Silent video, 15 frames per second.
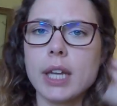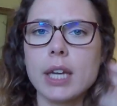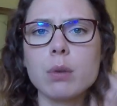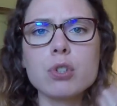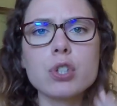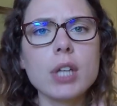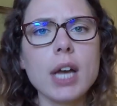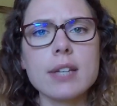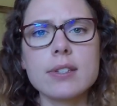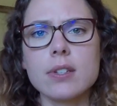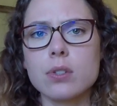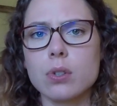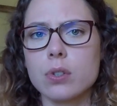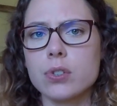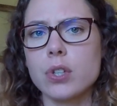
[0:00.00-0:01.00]
language
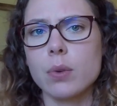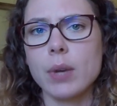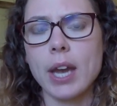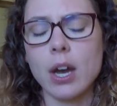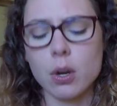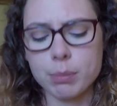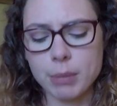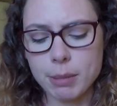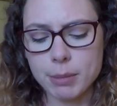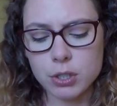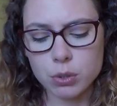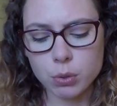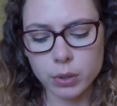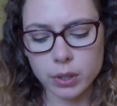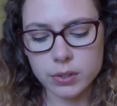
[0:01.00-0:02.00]
classes also count maybe
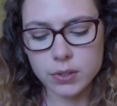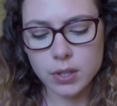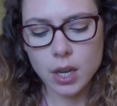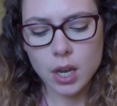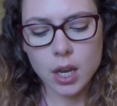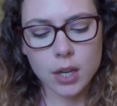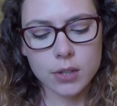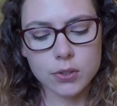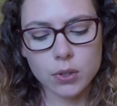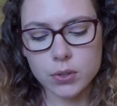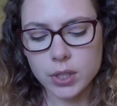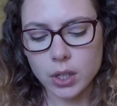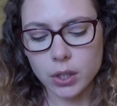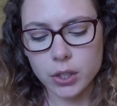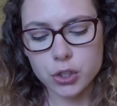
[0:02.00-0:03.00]
towards
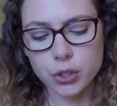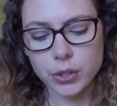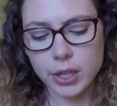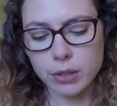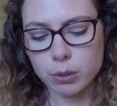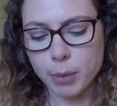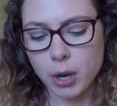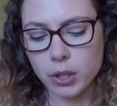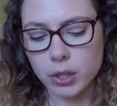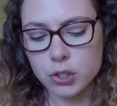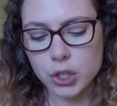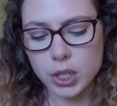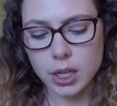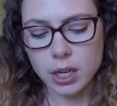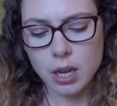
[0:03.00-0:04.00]
sociology or
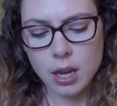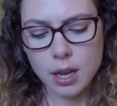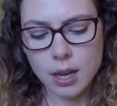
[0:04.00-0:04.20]
anthropology,